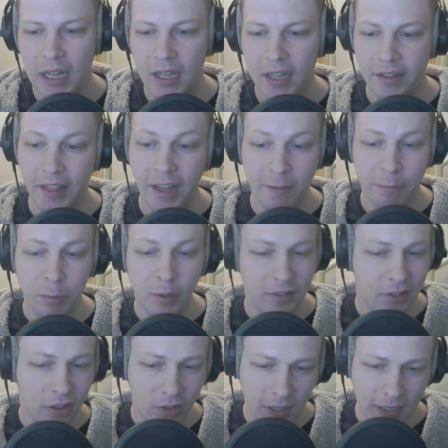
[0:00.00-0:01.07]
They have points
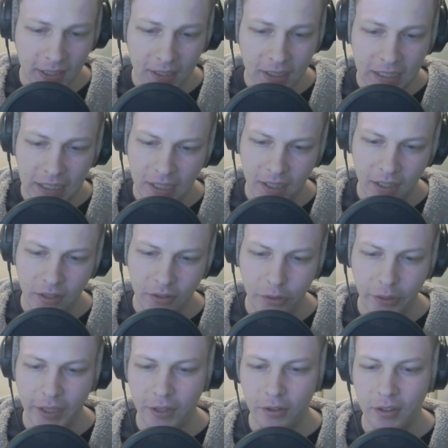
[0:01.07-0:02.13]
already, so
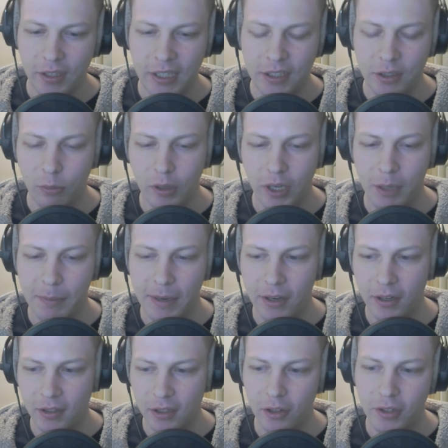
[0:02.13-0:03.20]
they don't need to worry about
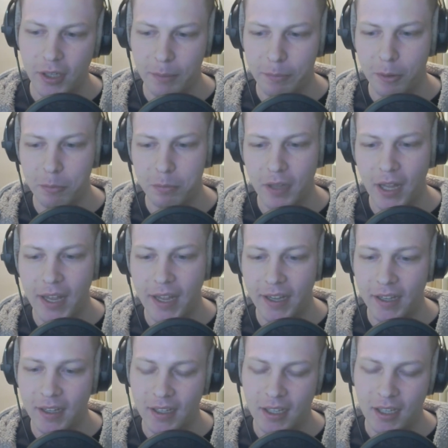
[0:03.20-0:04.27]
a low tempo play
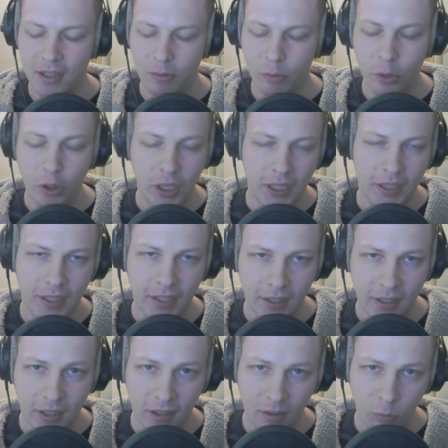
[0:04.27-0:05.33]
ruining
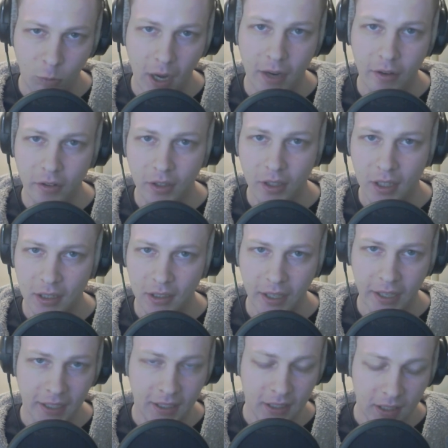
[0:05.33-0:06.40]
their round.
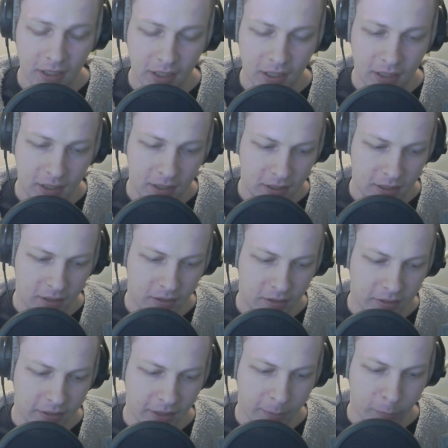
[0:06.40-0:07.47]
Like,
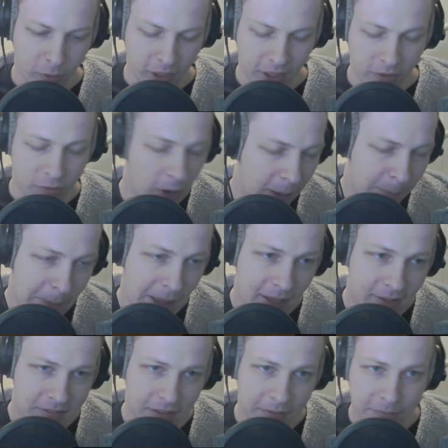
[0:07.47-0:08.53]
they won't get dry
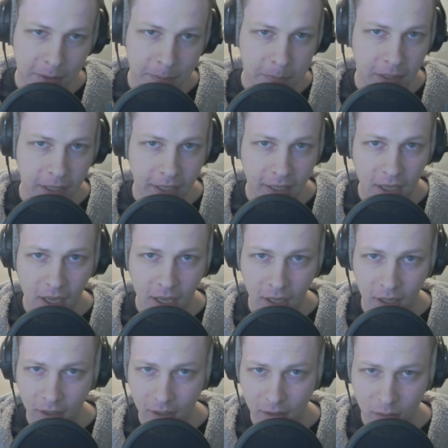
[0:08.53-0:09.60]
passed if they play
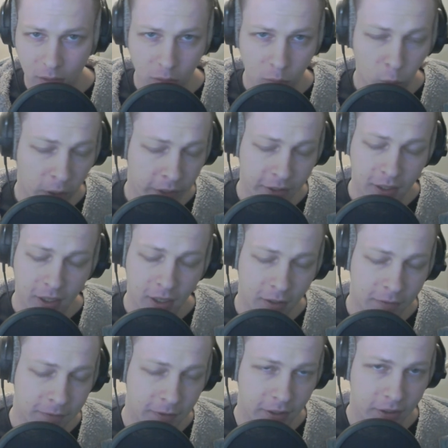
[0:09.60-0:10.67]
a weather card
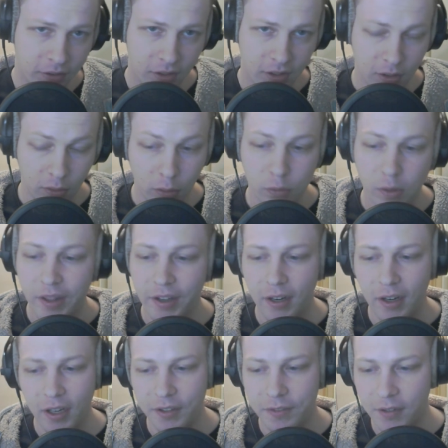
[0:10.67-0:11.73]
first, gold weather
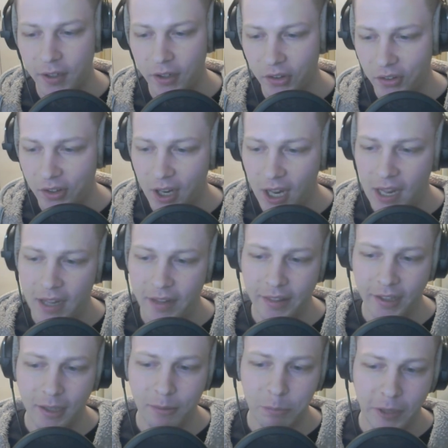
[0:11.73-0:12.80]
card first. They
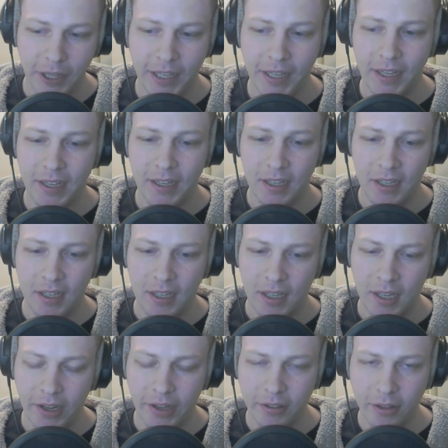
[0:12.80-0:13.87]
can play
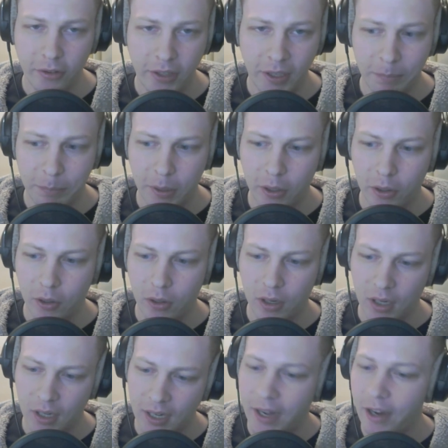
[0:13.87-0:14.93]
a low tempo
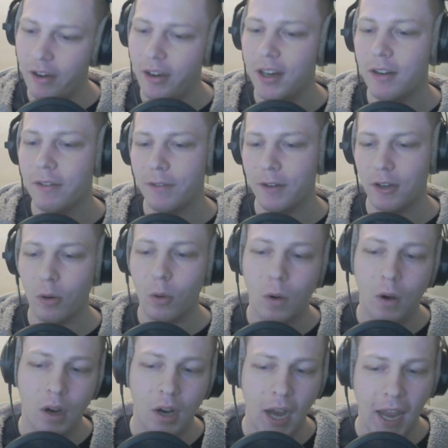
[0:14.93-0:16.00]
carryover
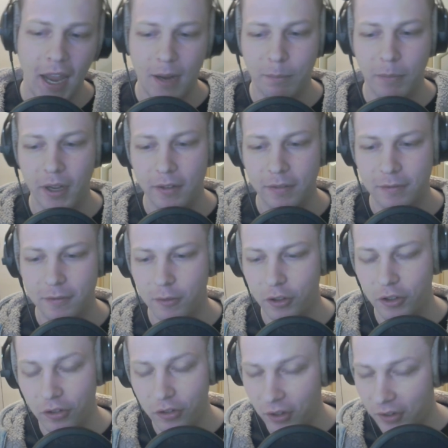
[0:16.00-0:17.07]
or hand buff, which
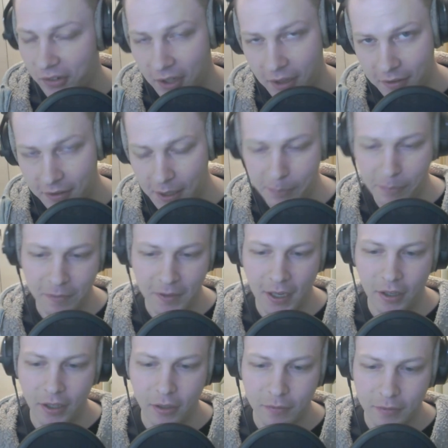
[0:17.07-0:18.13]
is just another type of
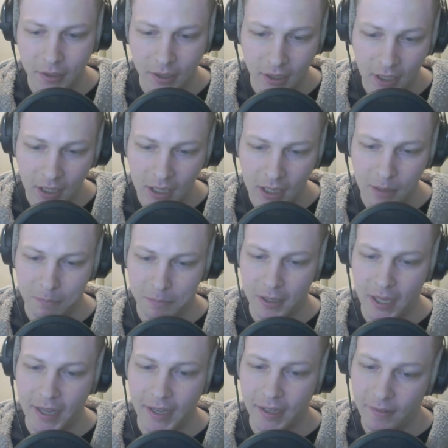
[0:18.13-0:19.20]
carryover
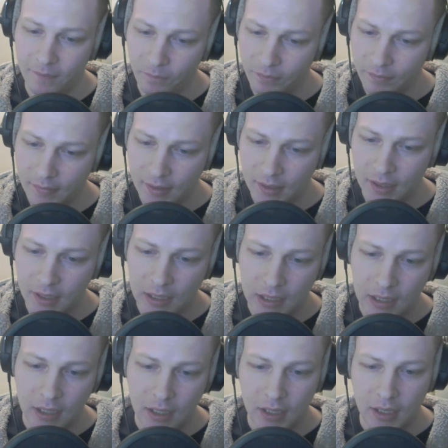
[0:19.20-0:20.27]
play,
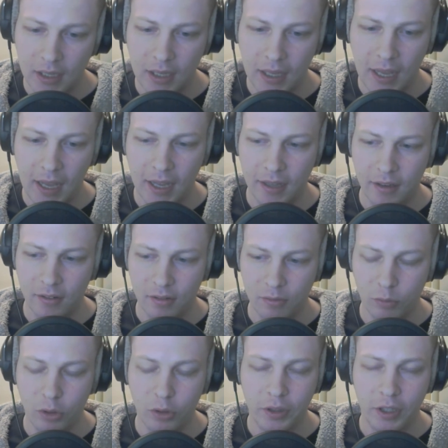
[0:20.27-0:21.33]
and
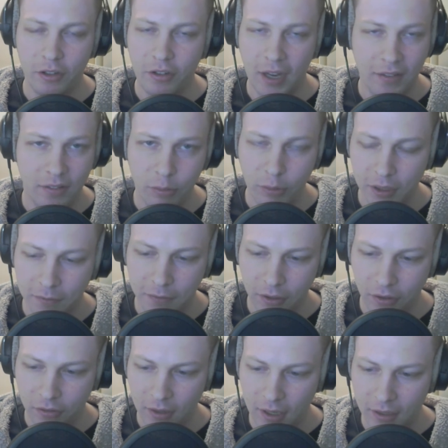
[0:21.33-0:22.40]
ruin their chance to win the
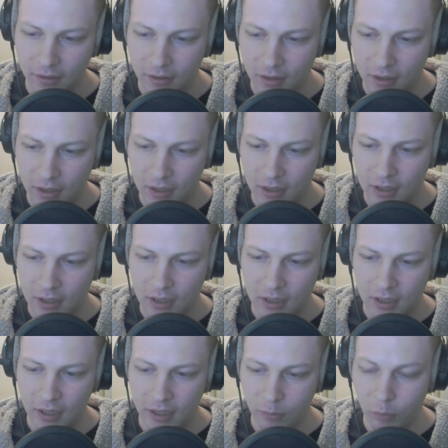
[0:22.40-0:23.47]
first round.
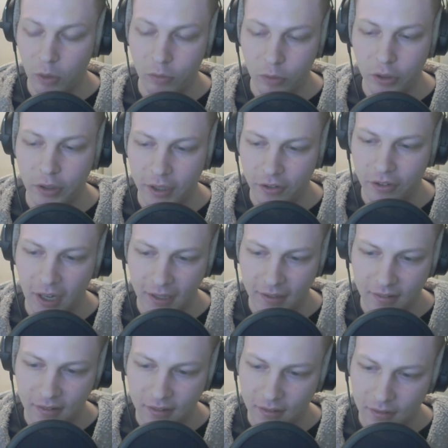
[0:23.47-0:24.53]
It won't ruin their
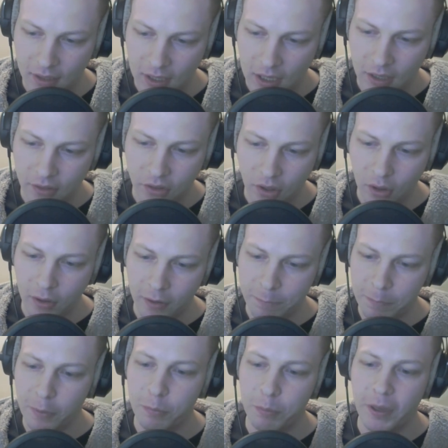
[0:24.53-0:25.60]
chance. So if
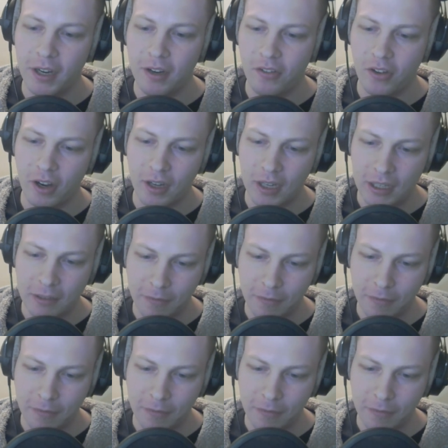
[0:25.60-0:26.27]
both players are on even